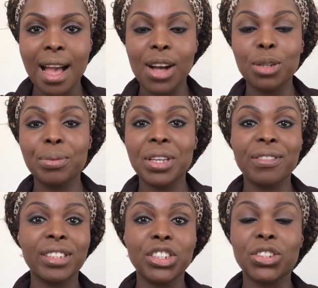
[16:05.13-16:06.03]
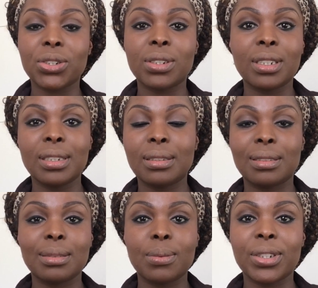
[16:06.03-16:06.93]
I hope you've enjoyed
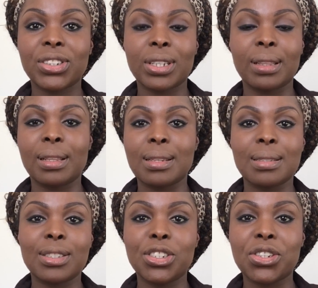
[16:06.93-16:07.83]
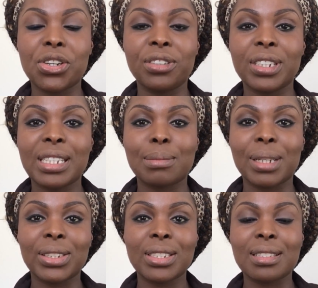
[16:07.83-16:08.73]
watching this tutorial as
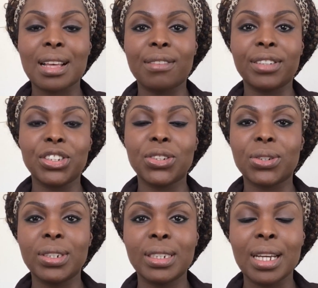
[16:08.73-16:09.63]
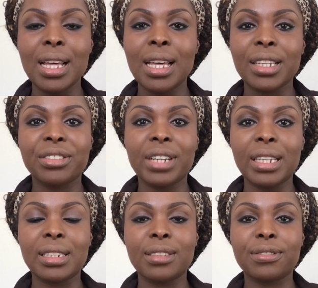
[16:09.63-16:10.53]
much as I've enjoyed
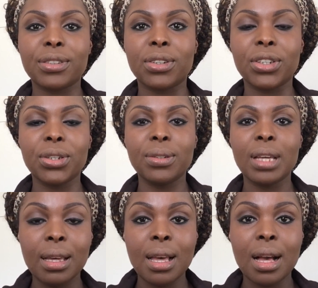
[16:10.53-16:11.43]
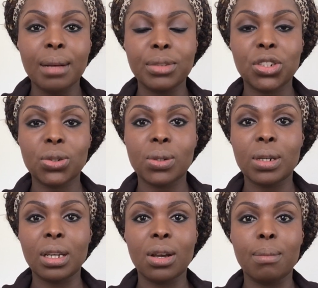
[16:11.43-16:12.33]
creating it for you. I'm sure
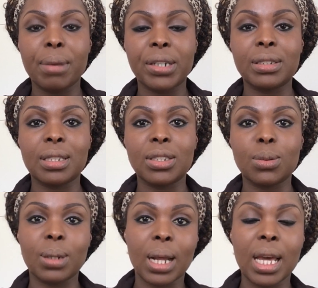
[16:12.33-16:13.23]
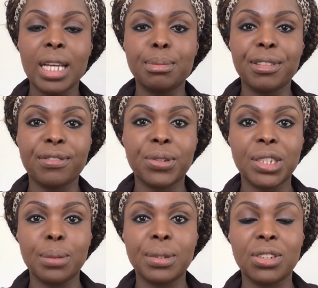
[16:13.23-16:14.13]
in comparison to what I had before,
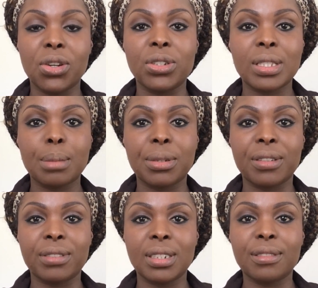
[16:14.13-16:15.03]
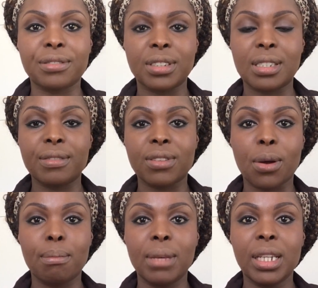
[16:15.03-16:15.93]
you would notice a bit of a difference, if
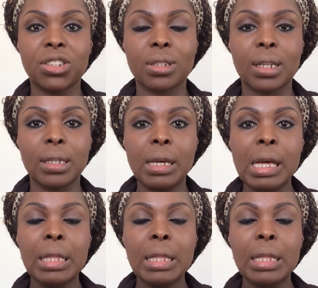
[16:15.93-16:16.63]
not majorly.